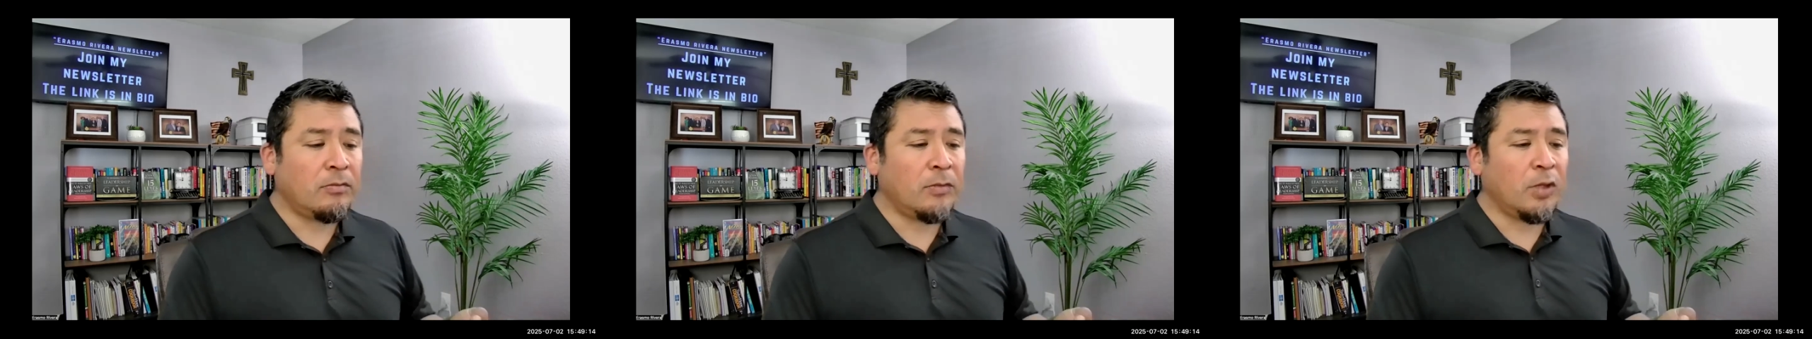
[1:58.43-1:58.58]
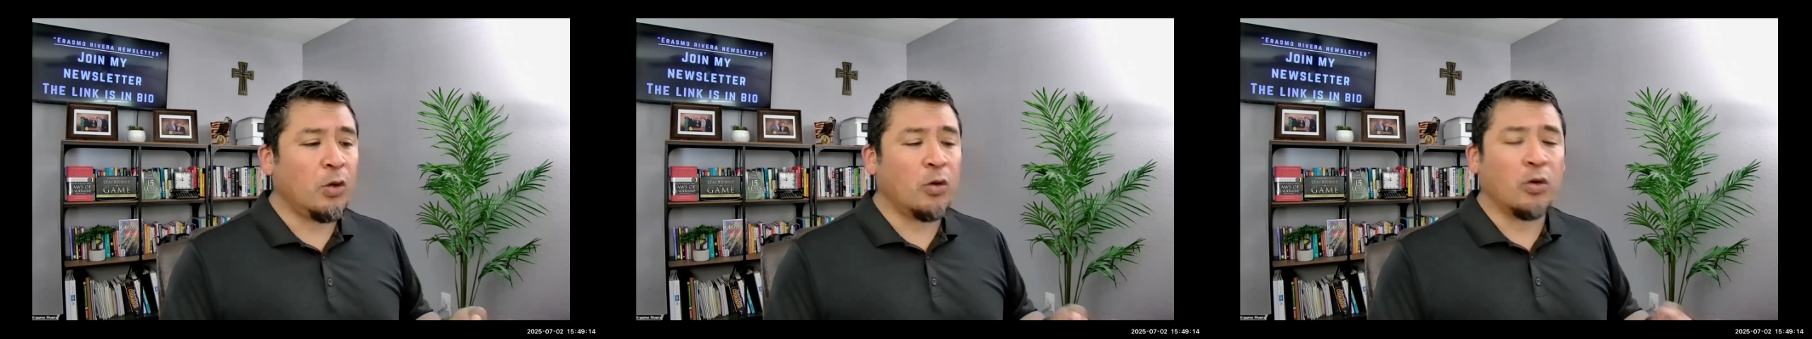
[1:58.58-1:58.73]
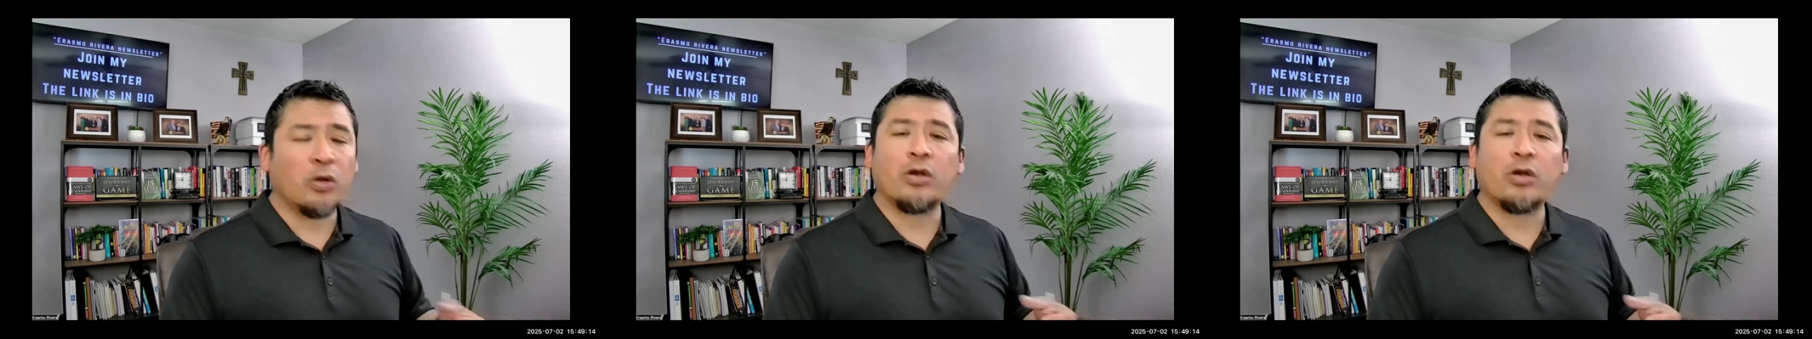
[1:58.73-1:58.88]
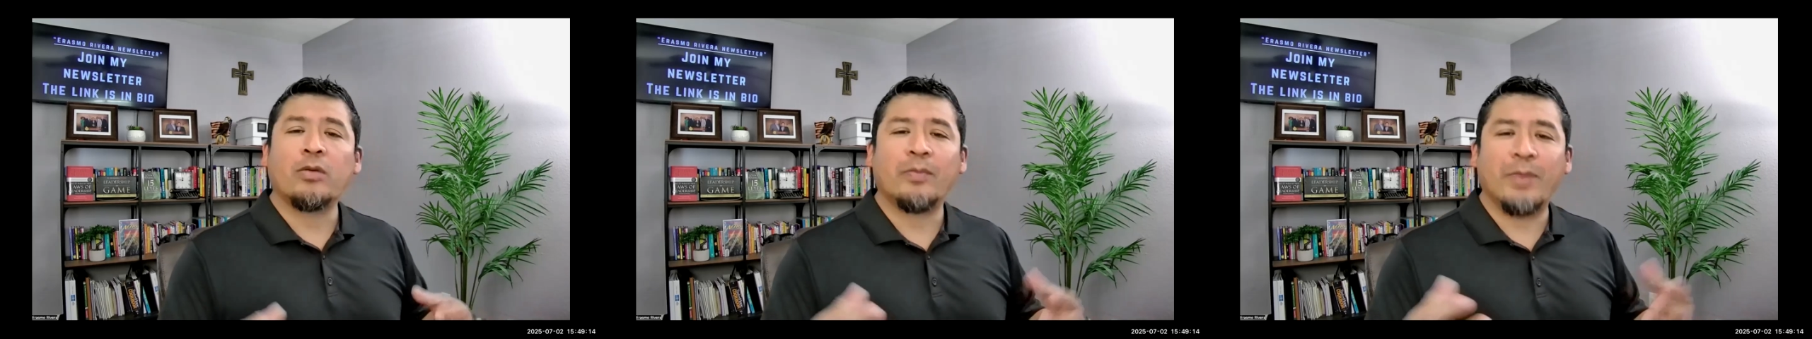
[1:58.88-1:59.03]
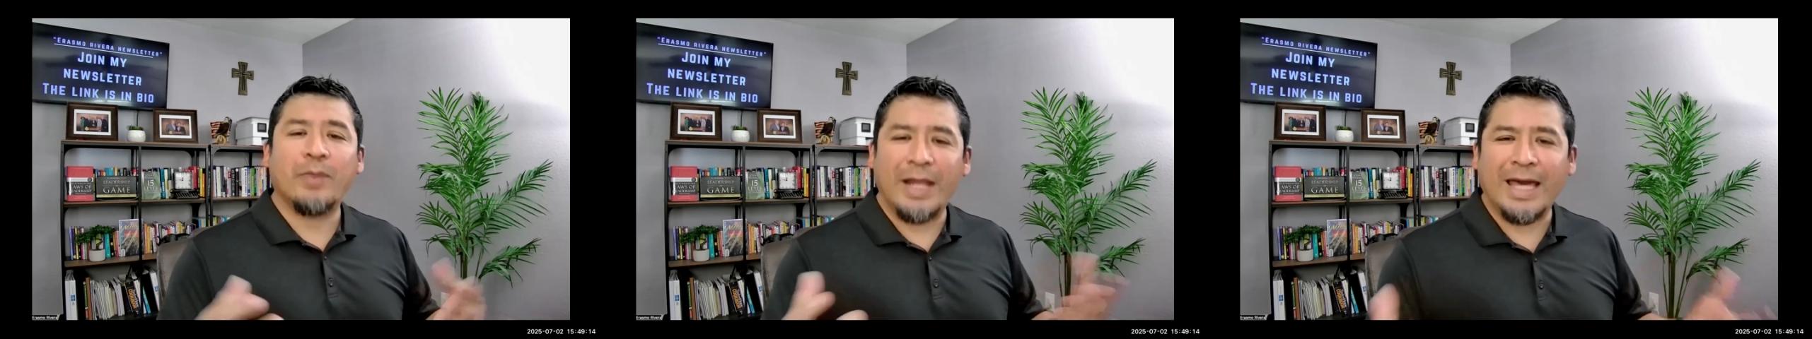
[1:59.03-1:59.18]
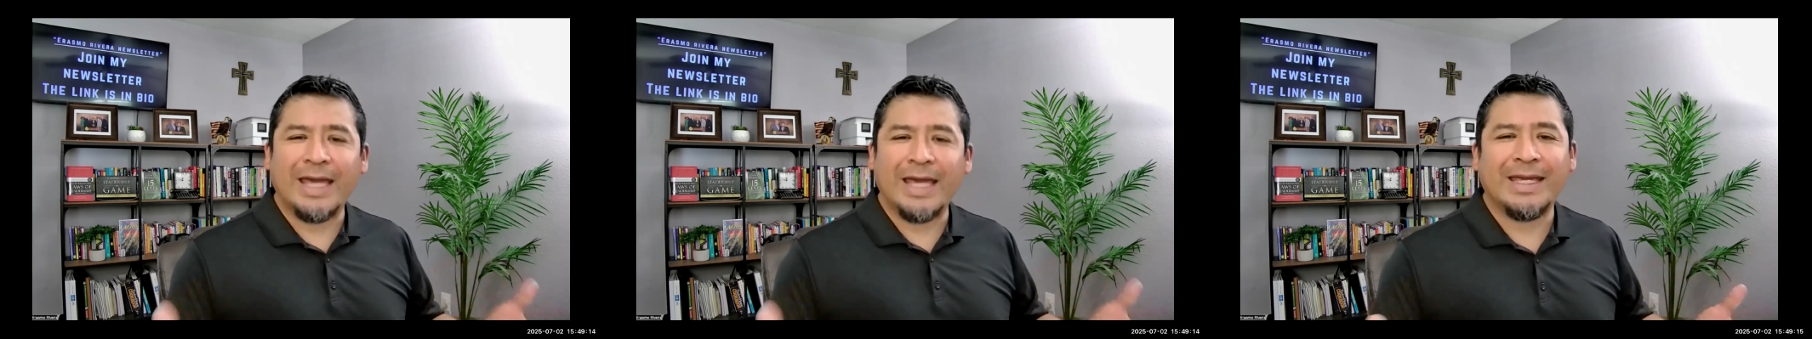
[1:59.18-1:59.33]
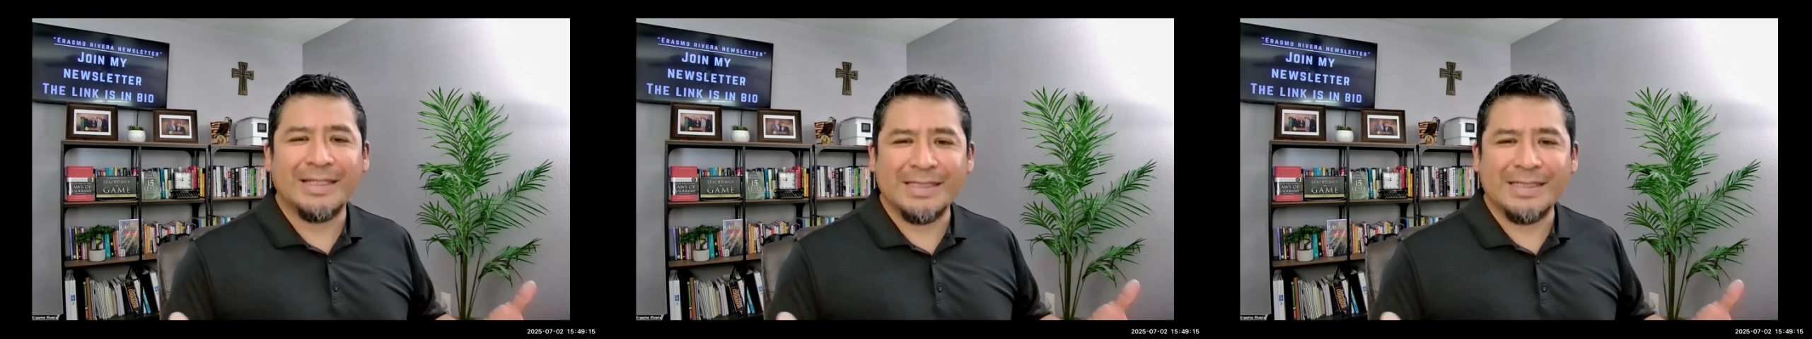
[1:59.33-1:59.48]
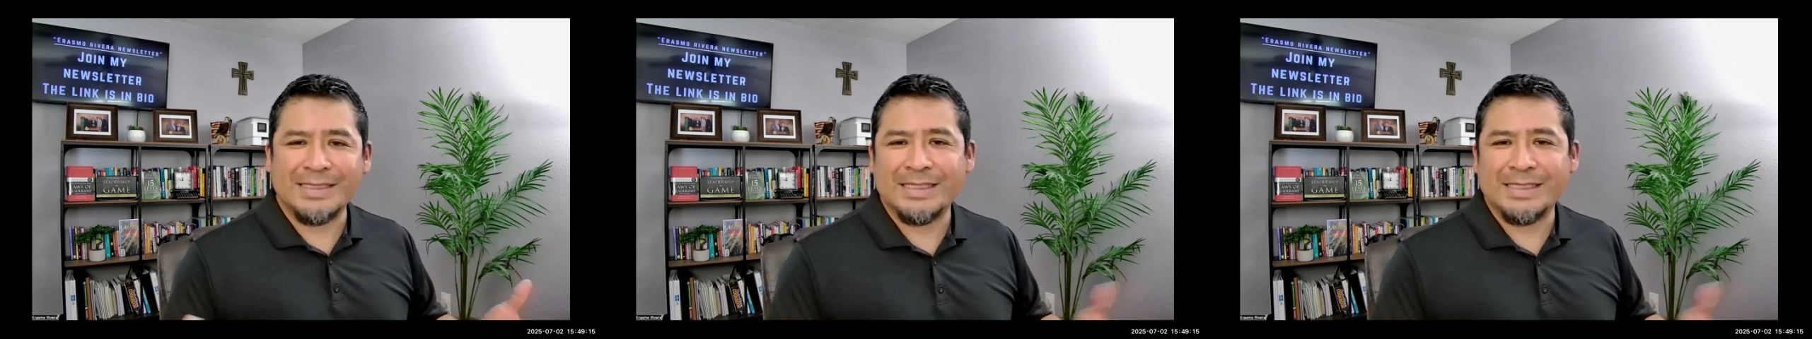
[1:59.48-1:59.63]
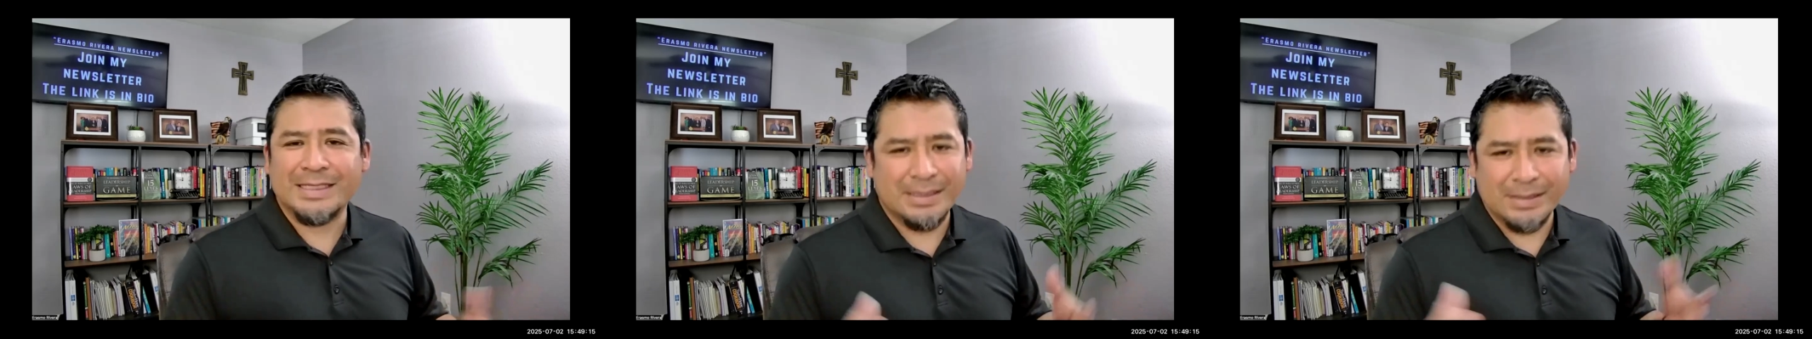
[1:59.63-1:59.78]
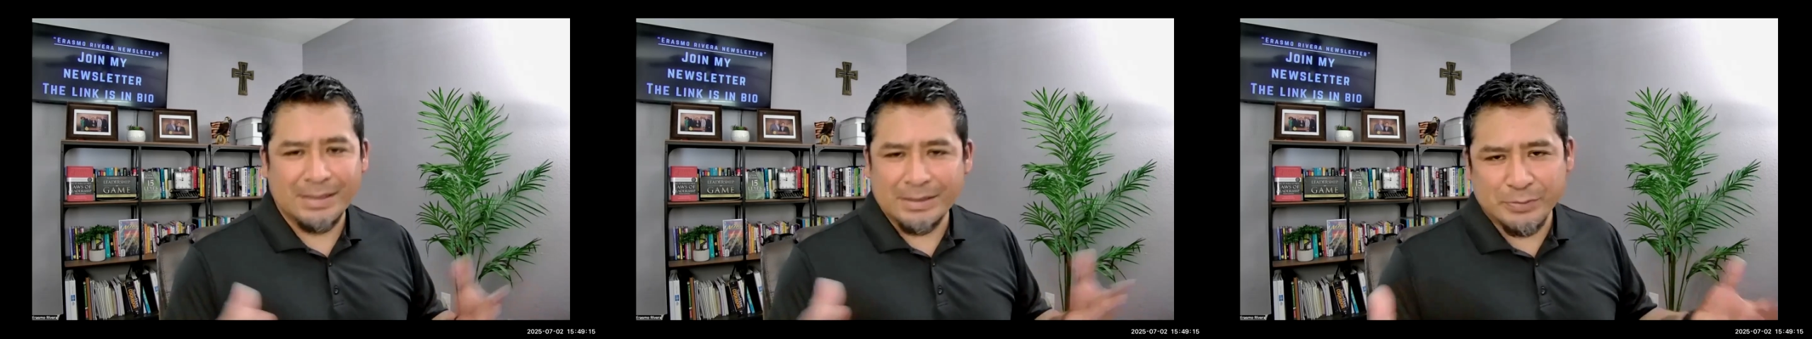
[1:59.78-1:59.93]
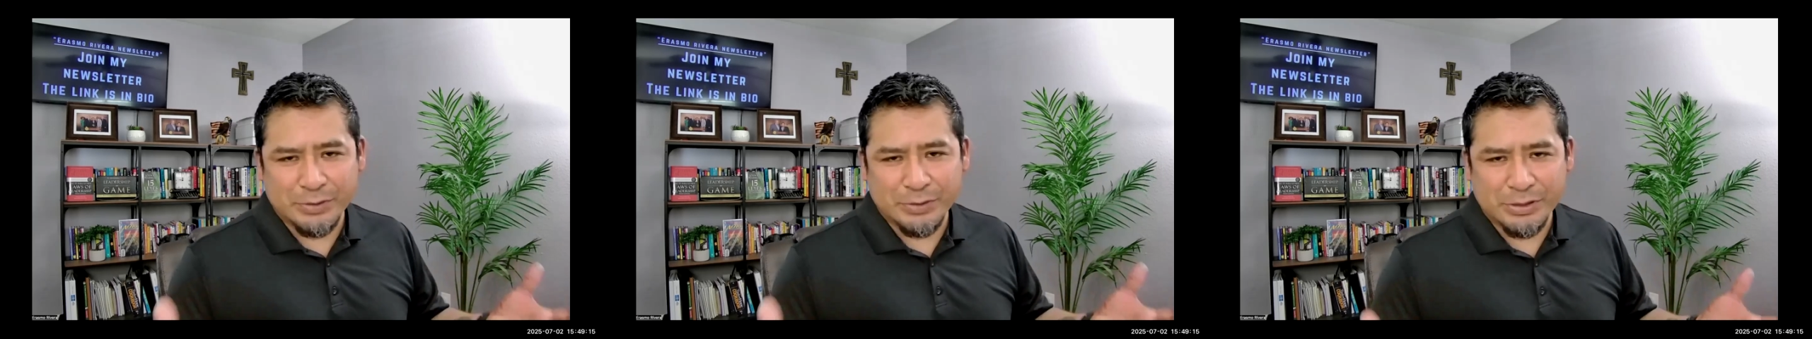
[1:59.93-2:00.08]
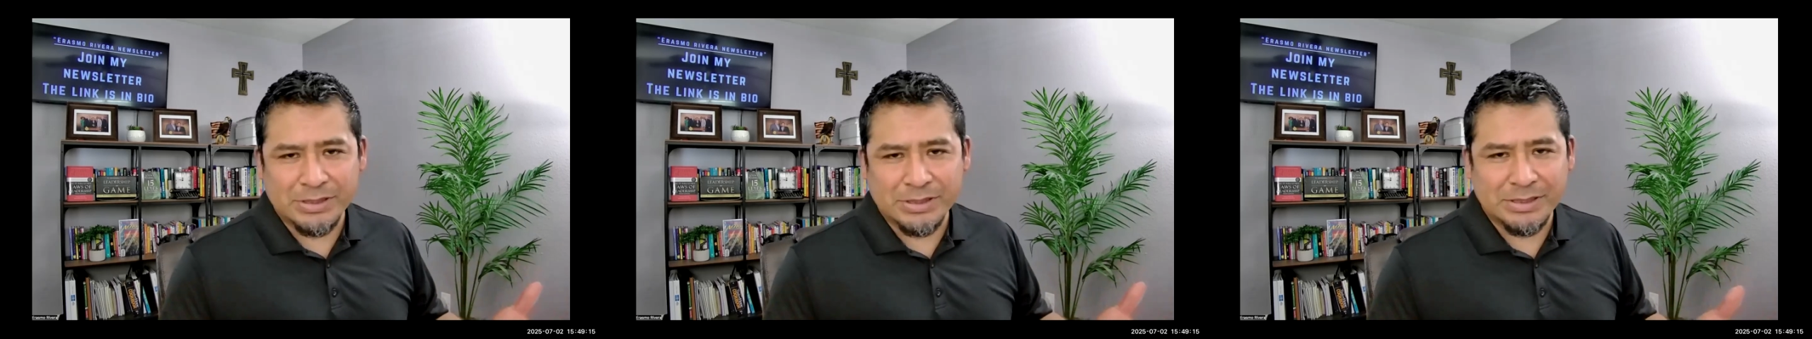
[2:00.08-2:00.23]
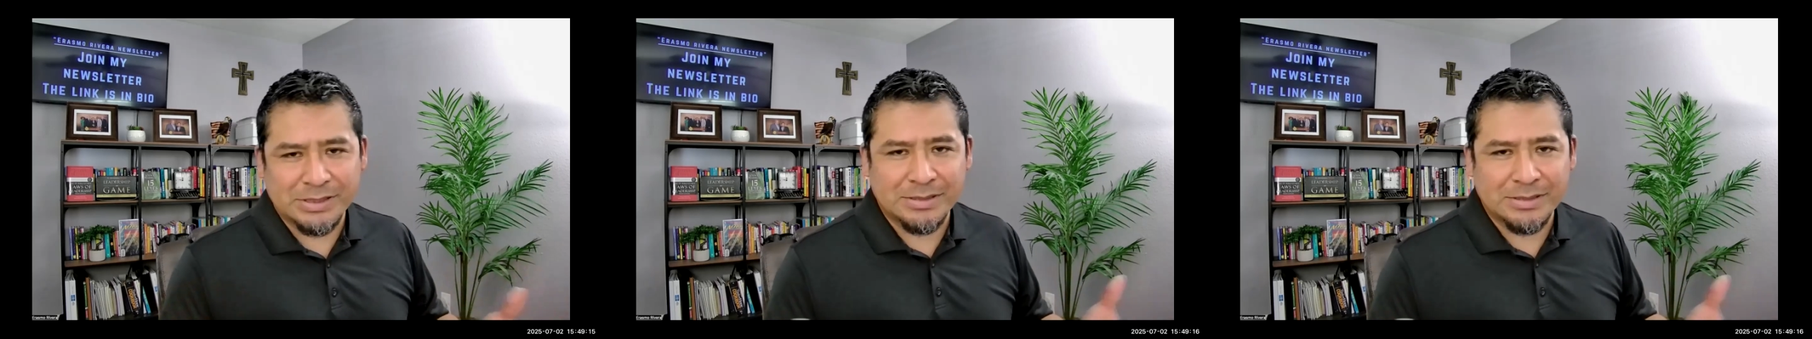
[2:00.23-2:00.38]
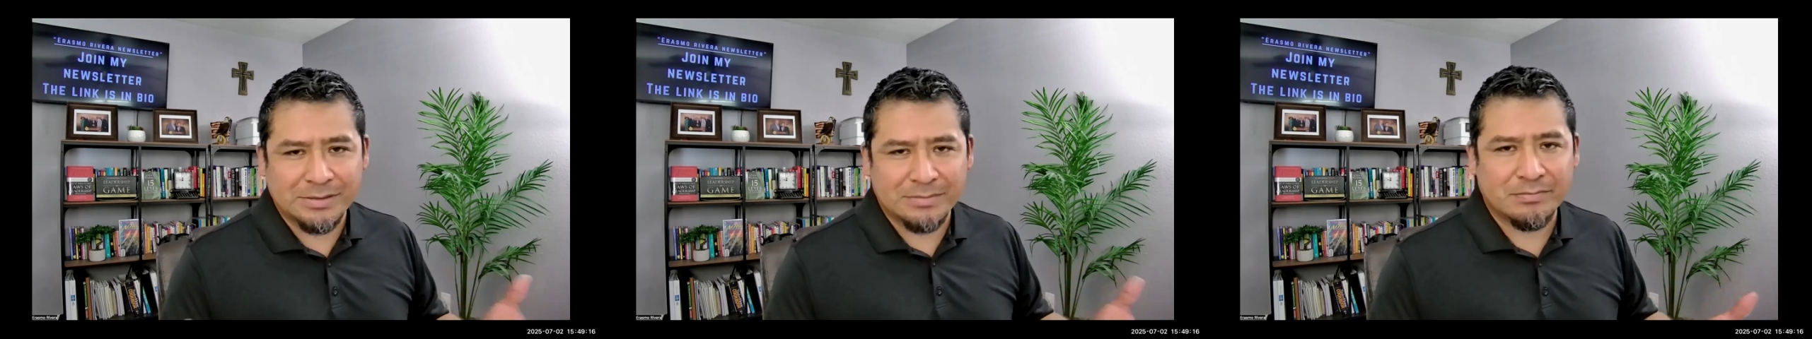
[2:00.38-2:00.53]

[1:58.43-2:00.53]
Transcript: or compliant, which is